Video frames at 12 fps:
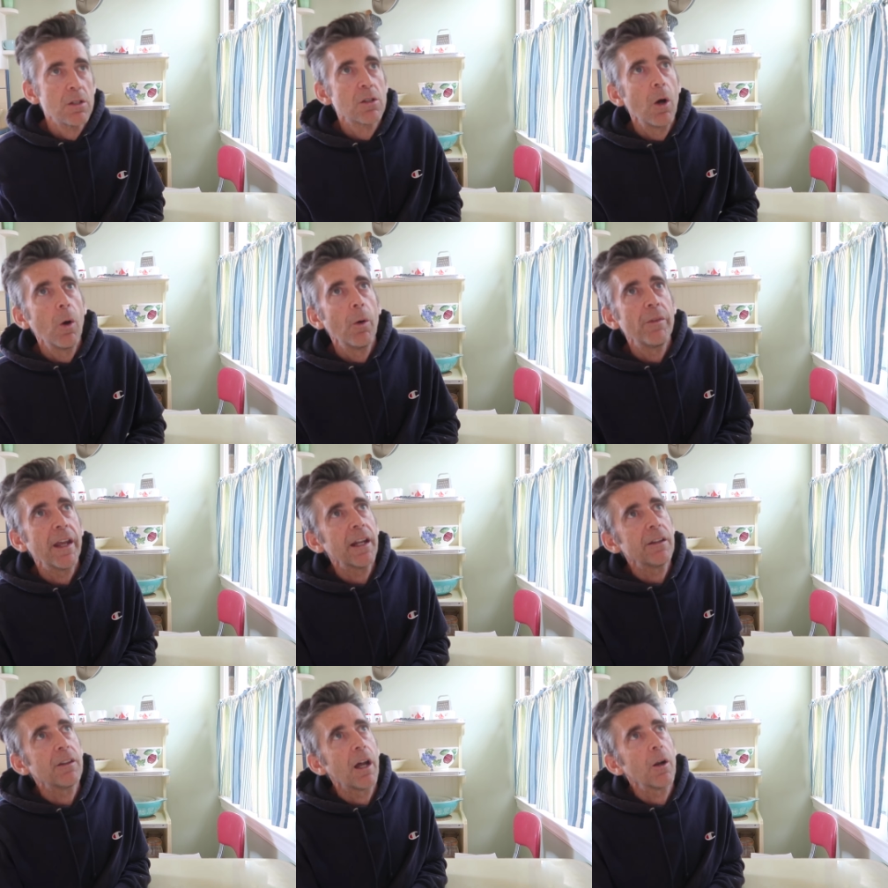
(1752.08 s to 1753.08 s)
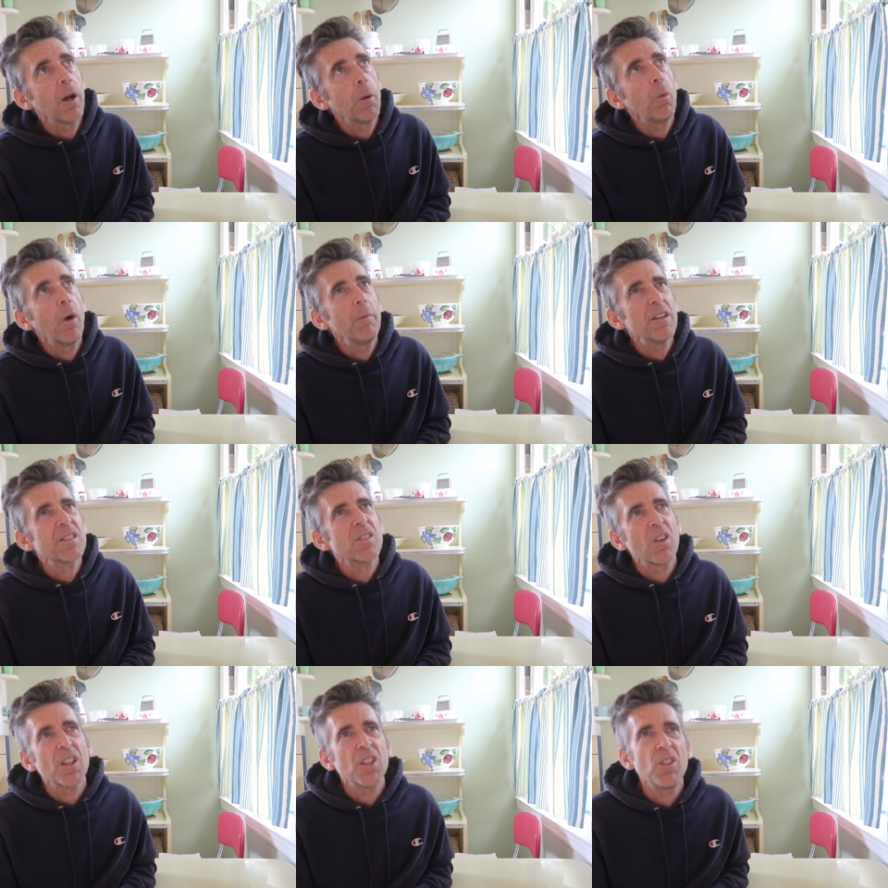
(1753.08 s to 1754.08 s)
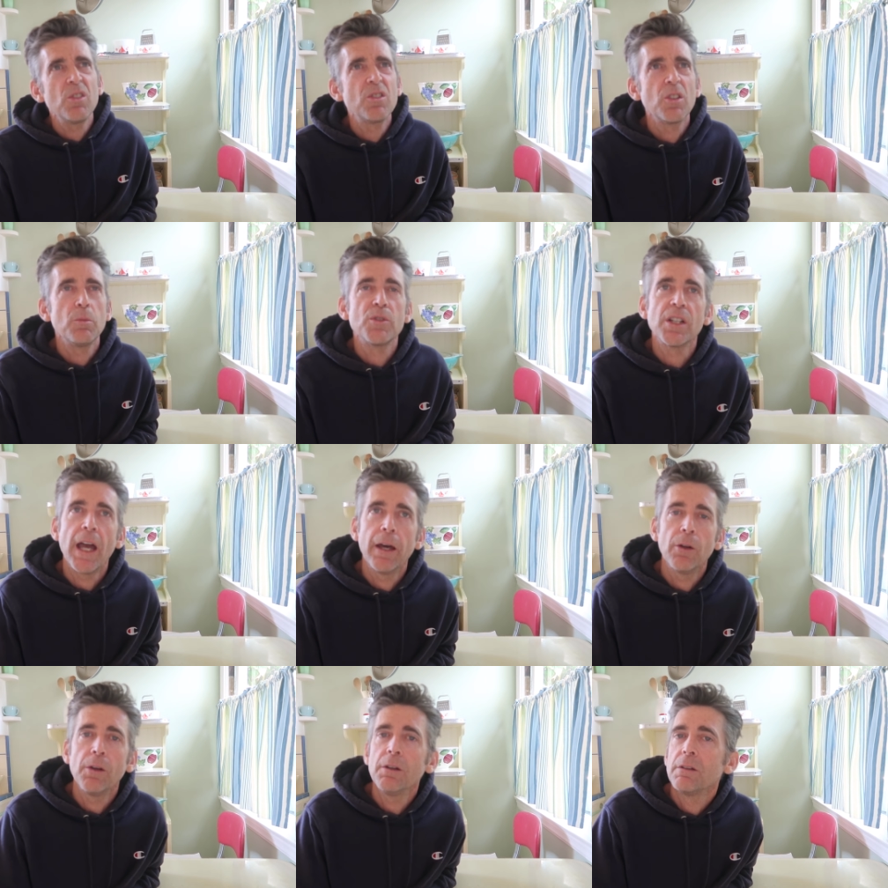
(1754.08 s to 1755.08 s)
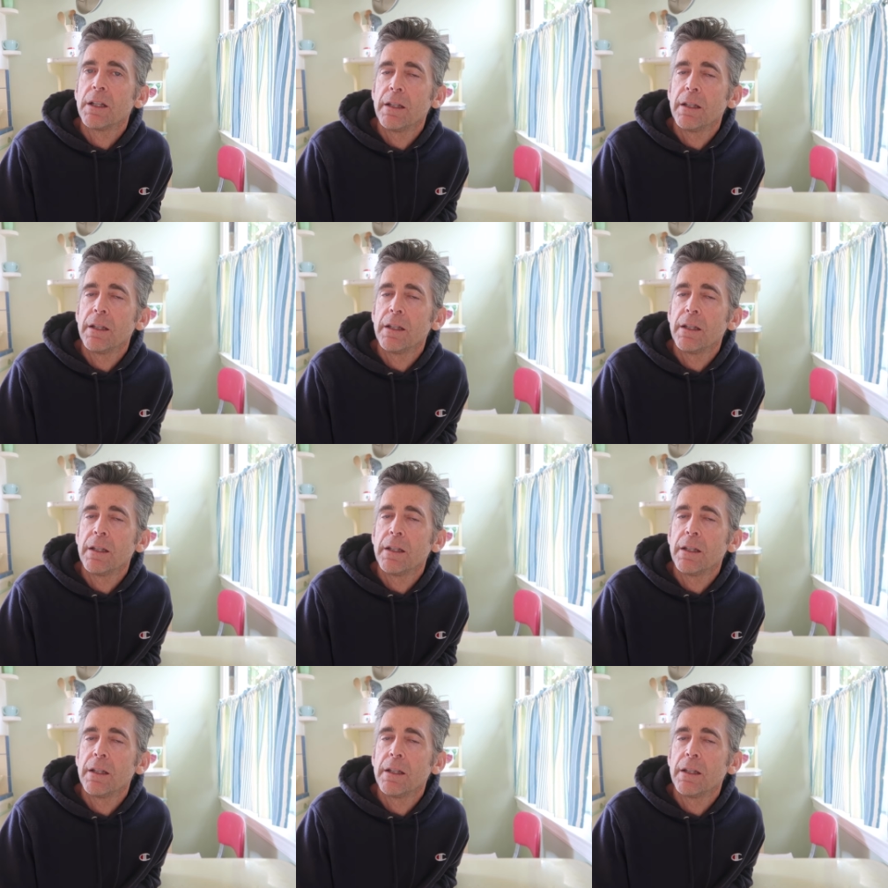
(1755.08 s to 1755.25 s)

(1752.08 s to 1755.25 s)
So then I thought, all right, well, I'm going to start a YouTube channel.